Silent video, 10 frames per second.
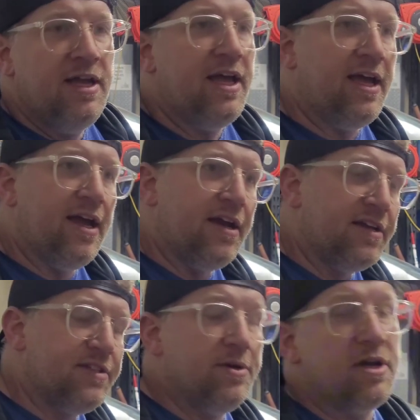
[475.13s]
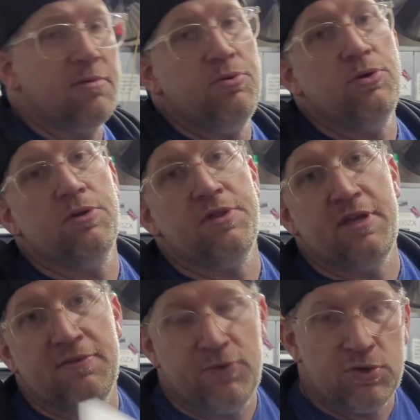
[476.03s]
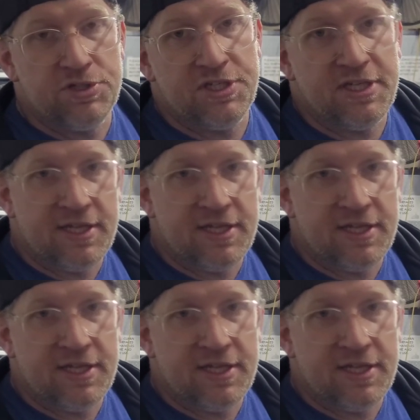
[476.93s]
And I still got to pull the 4G